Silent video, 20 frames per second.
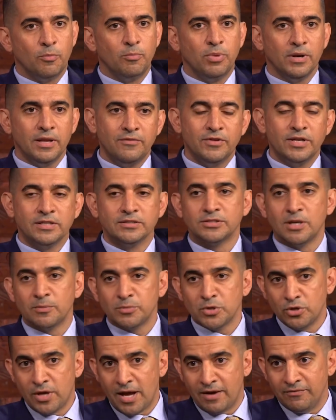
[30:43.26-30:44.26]
Yeah, you know, believing in
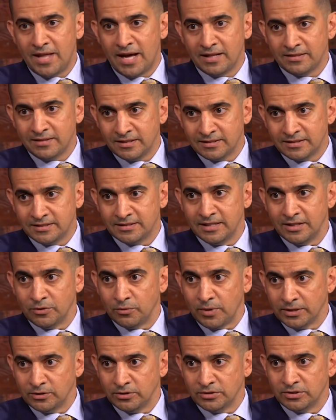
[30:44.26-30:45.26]
something you have not yet seen, right?